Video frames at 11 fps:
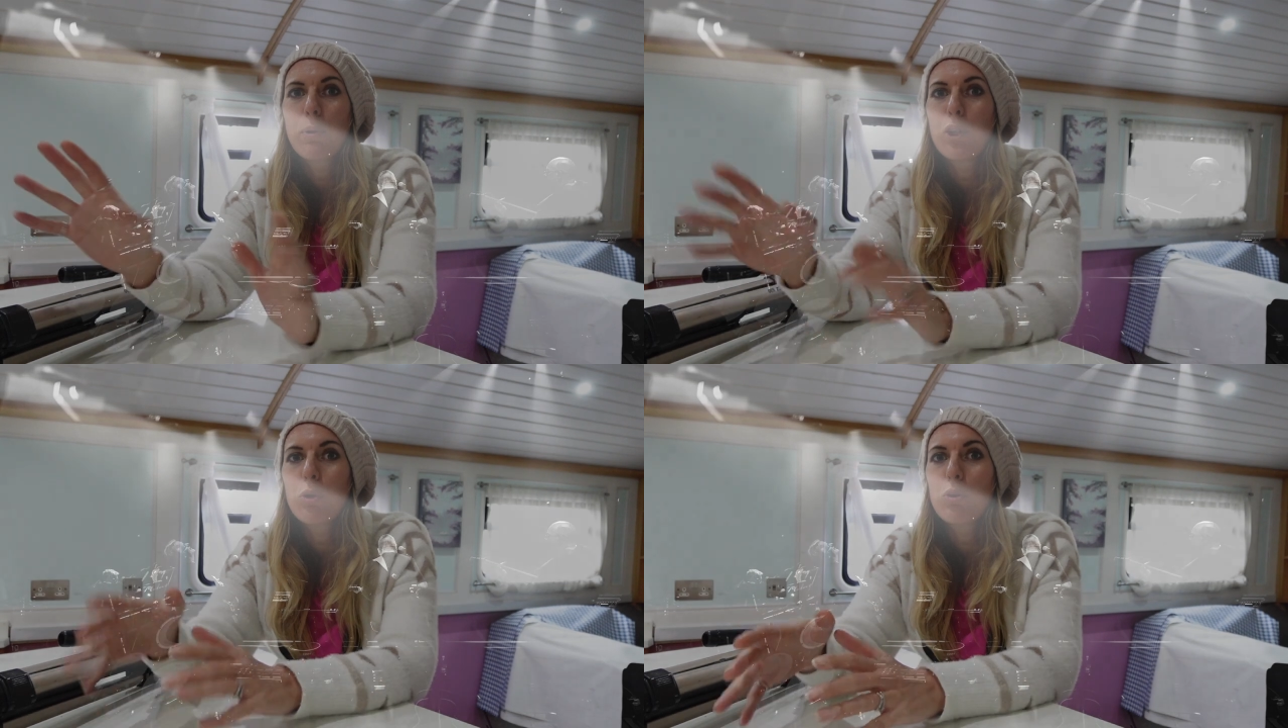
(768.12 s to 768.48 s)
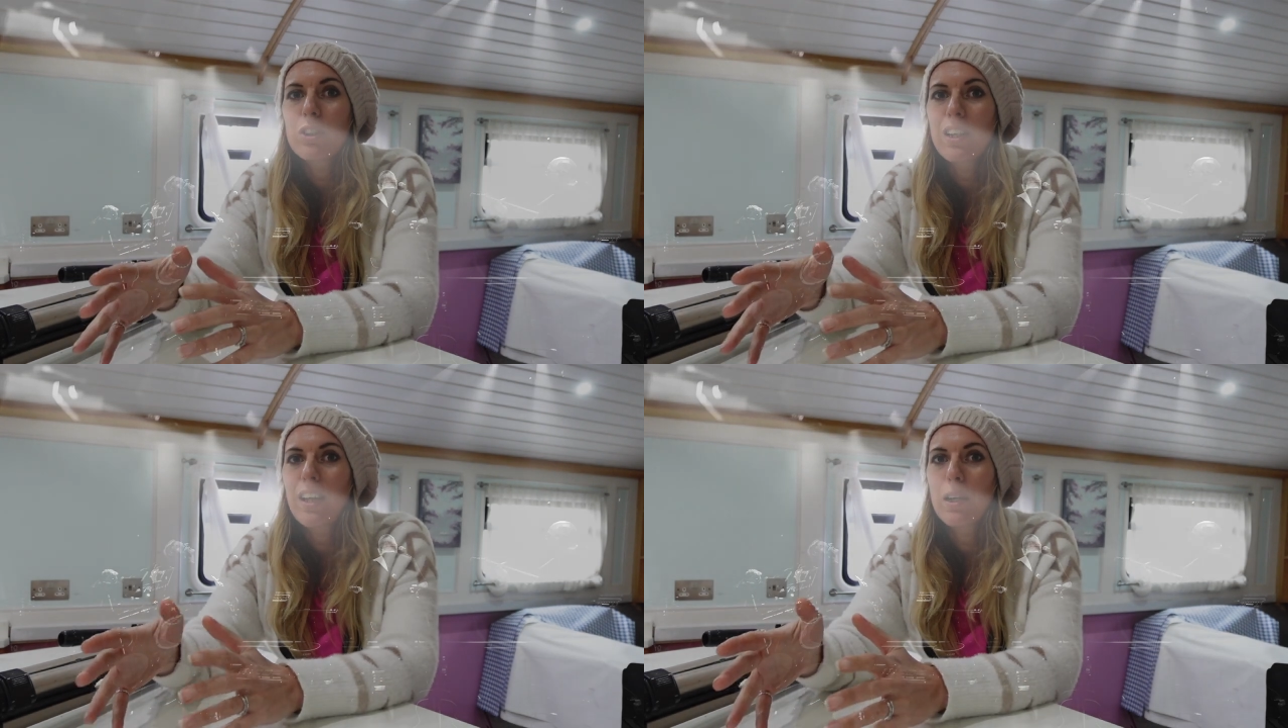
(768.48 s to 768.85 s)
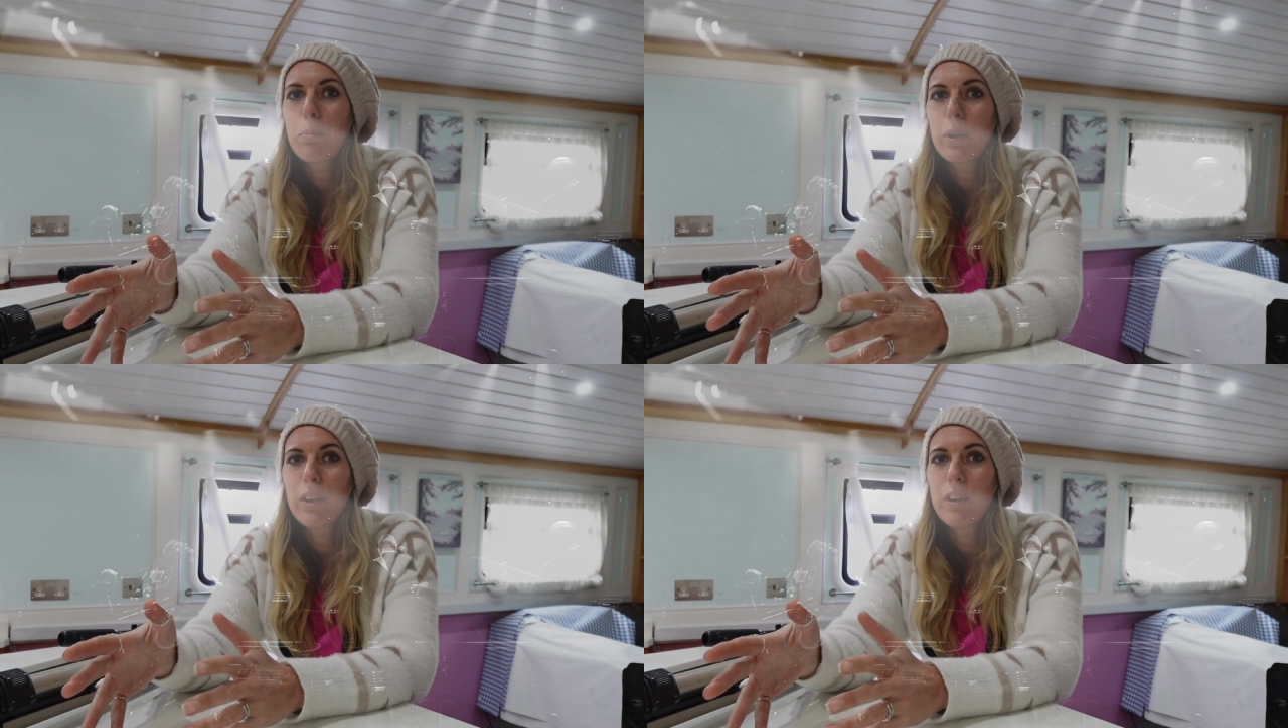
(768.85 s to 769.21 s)
but you just let it
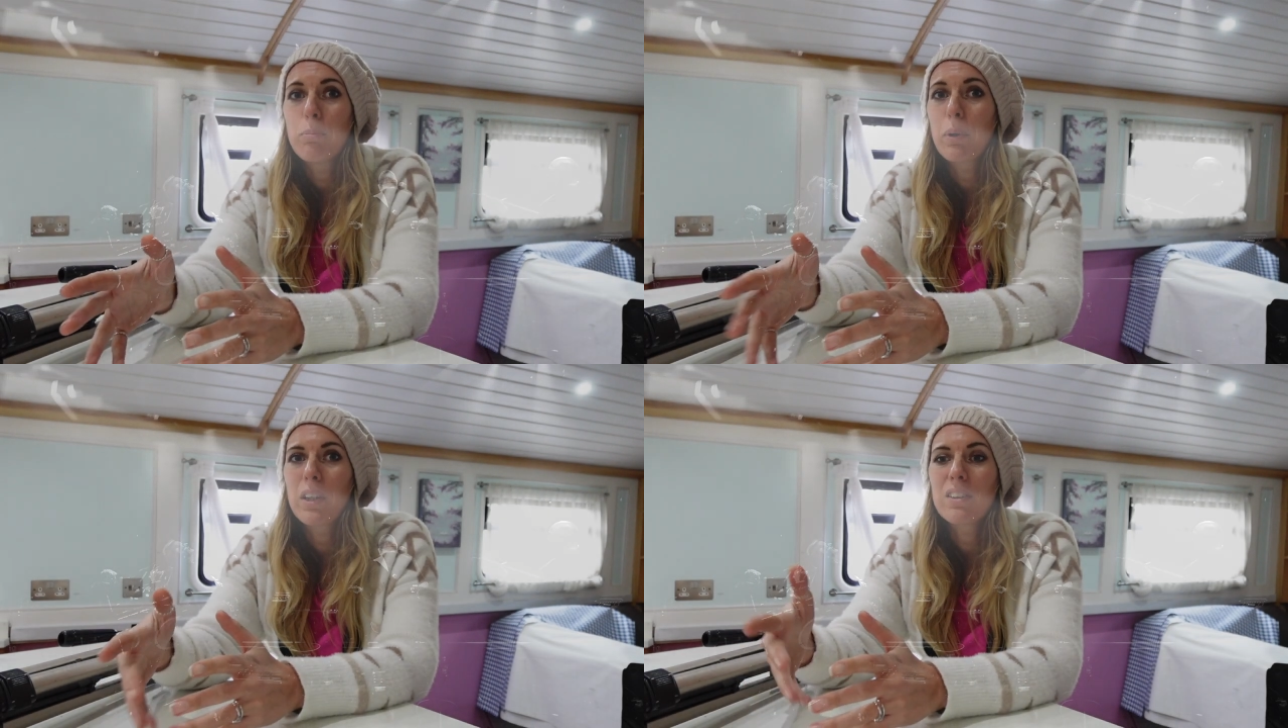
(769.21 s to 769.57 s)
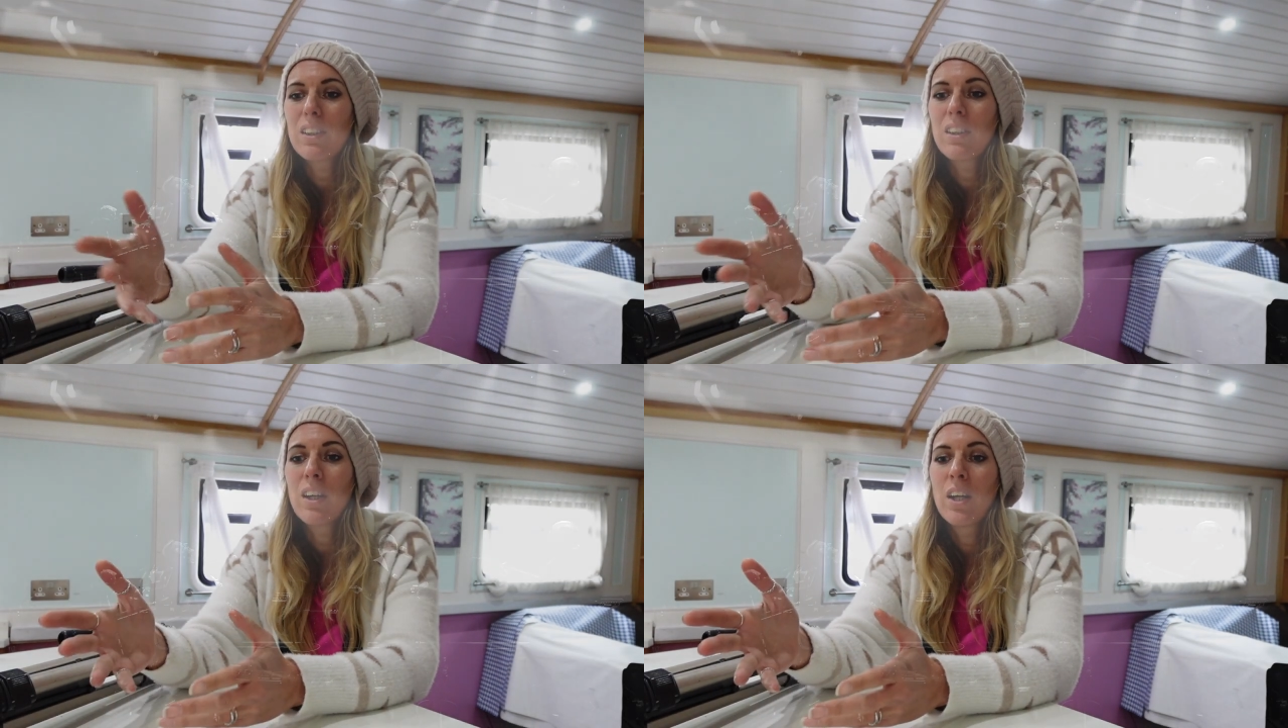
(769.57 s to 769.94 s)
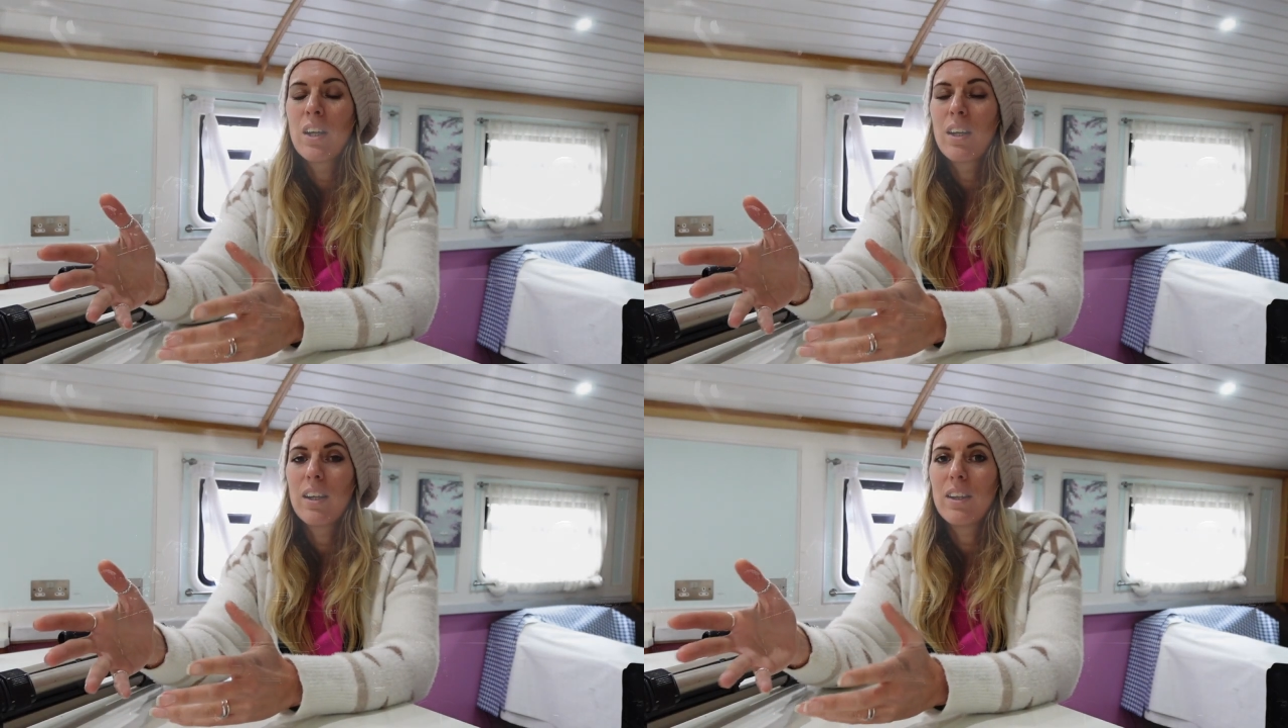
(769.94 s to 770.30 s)
burn because it,
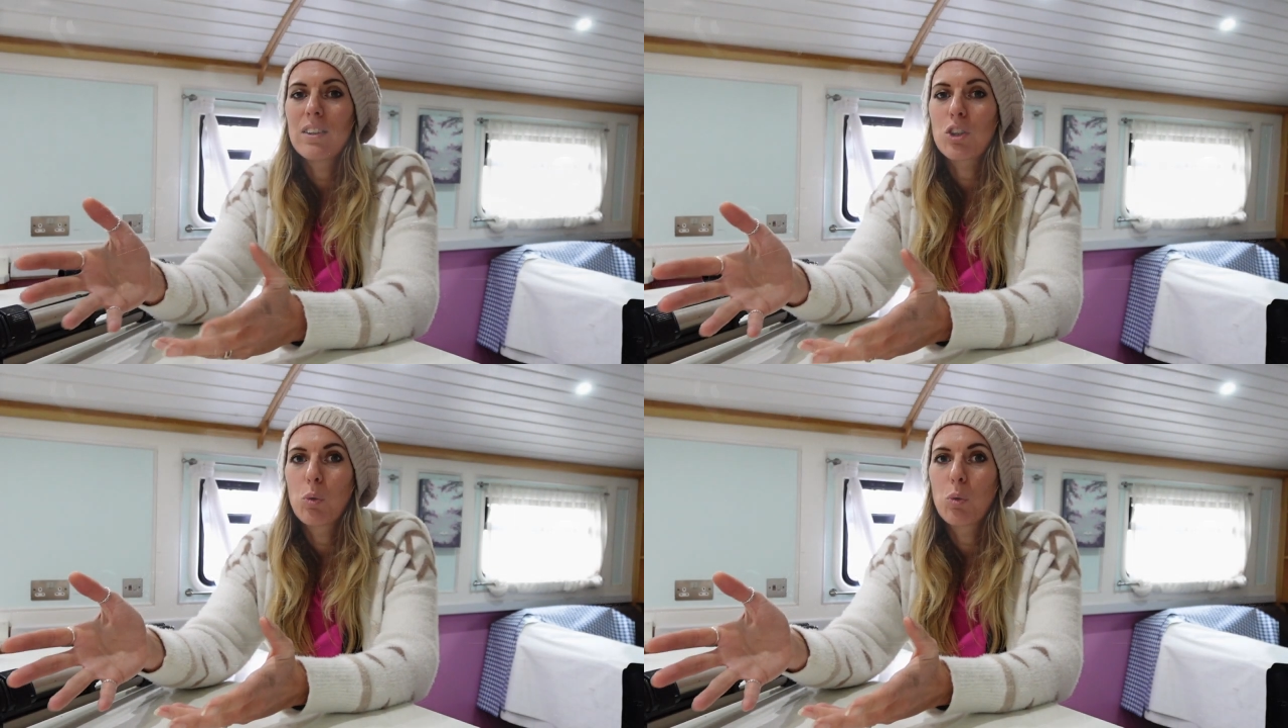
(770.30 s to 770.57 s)
it's